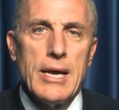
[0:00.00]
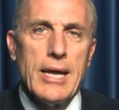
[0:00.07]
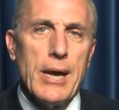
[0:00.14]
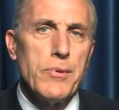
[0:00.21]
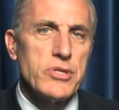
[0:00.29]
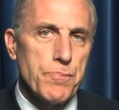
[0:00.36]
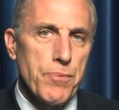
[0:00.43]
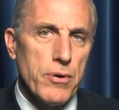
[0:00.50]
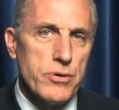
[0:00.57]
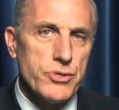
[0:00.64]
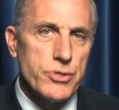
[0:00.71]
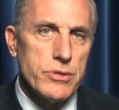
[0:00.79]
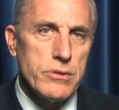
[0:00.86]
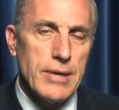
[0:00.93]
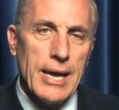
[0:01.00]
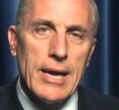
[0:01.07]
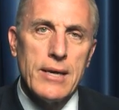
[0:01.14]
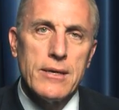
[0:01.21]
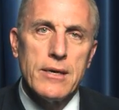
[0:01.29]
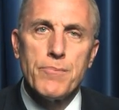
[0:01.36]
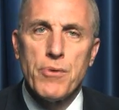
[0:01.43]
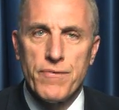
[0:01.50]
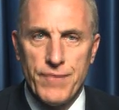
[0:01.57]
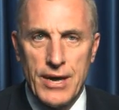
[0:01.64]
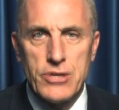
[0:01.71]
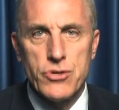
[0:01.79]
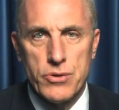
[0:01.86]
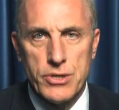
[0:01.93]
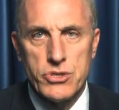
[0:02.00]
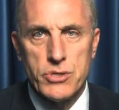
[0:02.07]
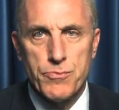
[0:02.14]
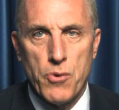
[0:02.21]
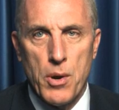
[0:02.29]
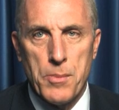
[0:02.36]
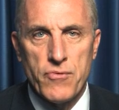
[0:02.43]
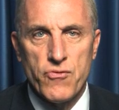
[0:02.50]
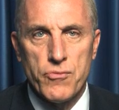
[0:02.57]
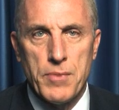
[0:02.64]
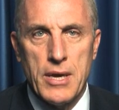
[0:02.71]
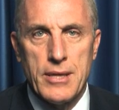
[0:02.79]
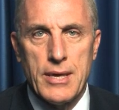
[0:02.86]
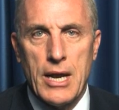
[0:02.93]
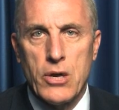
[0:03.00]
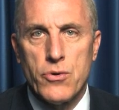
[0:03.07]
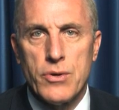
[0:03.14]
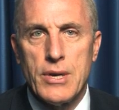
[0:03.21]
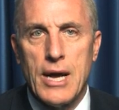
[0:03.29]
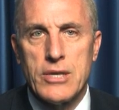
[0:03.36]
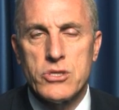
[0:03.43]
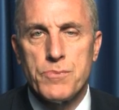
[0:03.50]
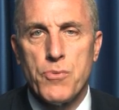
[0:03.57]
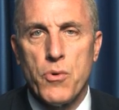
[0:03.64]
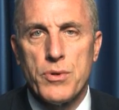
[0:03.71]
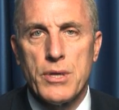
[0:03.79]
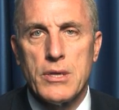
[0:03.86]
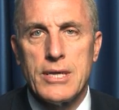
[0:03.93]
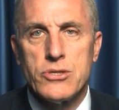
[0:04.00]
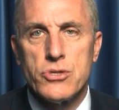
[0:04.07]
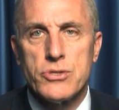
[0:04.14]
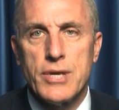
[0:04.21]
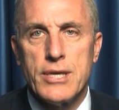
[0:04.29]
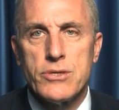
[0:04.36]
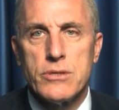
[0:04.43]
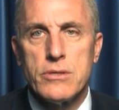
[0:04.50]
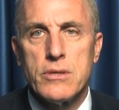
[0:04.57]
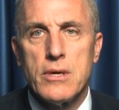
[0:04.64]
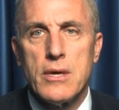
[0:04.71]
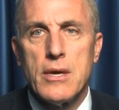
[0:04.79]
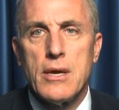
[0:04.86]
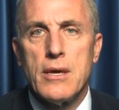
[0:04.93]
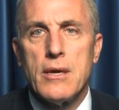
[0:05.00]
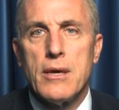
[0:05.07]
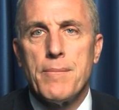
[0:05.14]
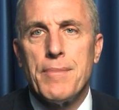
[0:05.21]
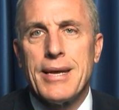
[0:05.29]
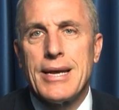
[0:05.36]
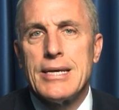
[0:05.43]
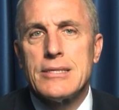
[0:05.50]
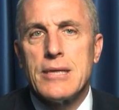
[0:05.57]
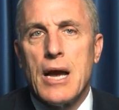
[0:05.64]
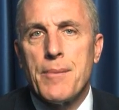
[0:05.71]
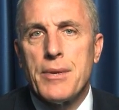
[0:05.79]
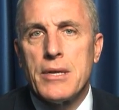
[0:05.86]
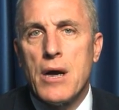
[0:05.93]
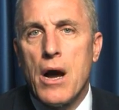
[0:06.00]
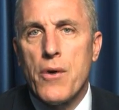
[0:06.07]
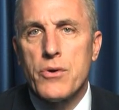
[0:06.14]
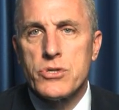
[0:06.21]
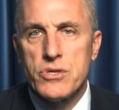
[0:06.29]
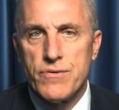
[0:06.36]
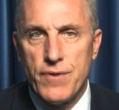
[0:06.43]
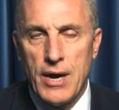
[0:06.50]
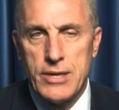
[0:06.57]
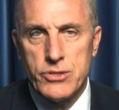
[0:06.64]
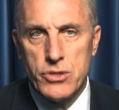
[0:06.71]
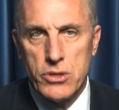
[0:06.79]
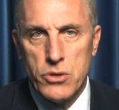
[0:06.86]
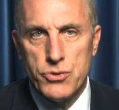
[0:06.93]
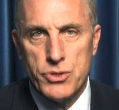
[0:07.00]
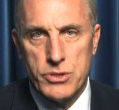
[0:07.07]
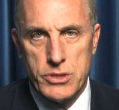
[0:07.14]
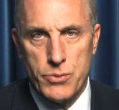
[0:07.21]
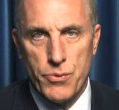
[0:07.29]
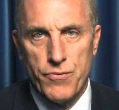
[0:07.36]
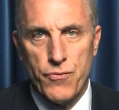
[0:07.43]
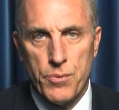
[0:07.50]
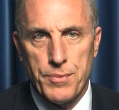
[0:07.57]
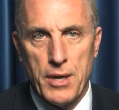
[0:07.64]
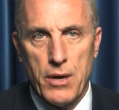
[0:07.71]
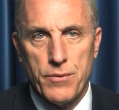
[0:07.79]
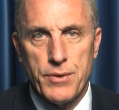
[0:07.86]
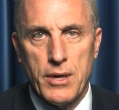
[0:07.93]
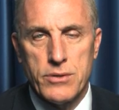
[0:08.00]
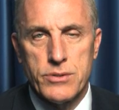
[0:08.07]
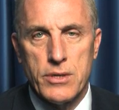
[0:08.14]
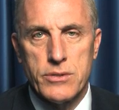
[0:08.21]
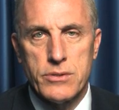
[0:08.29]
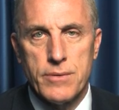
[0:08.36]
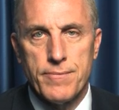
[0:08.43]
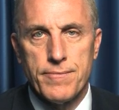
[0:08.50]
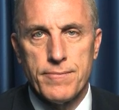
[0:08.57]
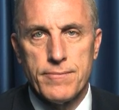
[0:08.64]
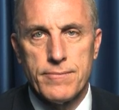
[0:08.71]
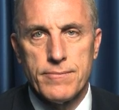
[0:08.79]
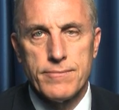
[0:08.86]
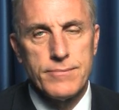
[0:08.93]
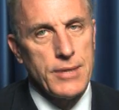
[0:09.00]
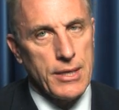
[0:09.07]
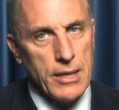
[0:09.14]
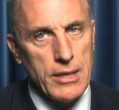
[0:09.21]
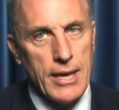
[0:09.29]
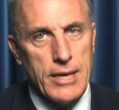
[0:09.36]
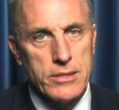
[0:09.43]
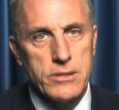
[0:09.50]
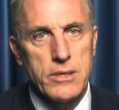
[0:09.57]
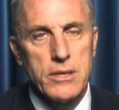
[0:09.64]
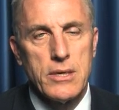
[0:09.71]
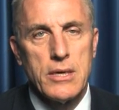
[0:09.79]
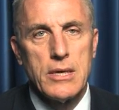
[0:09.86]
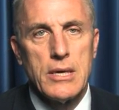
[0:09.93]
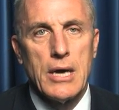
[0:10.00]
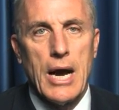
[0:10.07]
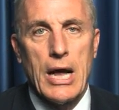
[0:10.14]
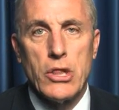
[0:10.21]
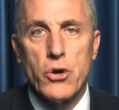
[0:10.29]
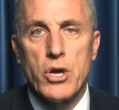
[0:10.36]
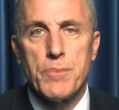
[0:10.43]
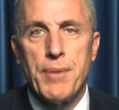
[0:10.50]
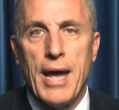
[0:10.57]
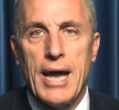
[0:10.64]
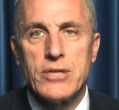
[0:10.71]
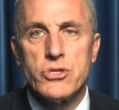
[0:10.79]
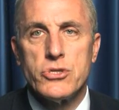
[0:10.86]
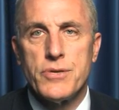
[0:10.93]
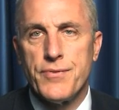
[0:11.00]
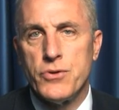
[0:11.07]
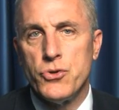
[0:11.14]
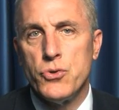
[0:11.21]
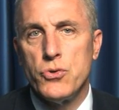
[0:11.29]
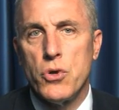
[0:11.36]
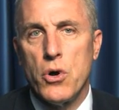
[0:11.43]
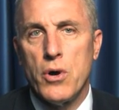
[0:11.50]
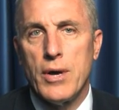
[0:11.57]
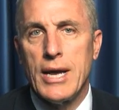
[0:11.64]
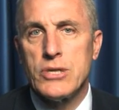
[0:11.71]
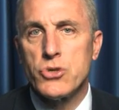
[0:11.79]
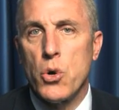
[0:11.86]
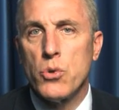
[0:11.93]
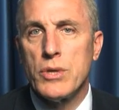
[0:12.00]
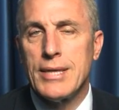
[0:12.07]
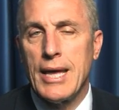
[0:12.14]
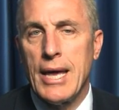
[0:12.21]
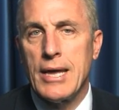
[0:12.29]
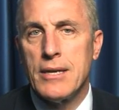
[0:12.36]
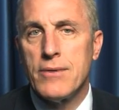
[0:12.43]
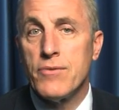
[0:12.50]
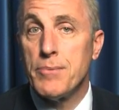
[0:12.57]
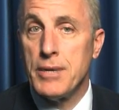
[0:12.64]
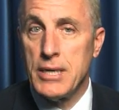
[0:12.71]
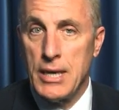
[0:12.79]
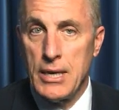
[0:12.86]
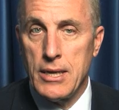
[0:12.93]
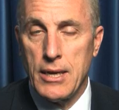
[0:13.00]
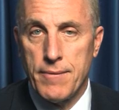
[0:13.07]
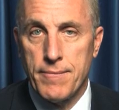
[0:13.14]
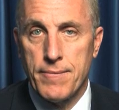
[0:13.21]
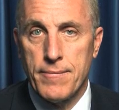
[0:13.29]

It was a personal and a professional disappointment for me that I could not support the legislation, because I'm in Congress to find solutions to reform the healthcare system. Nonetheless, I look at passage of the new law as only the end of the beginning.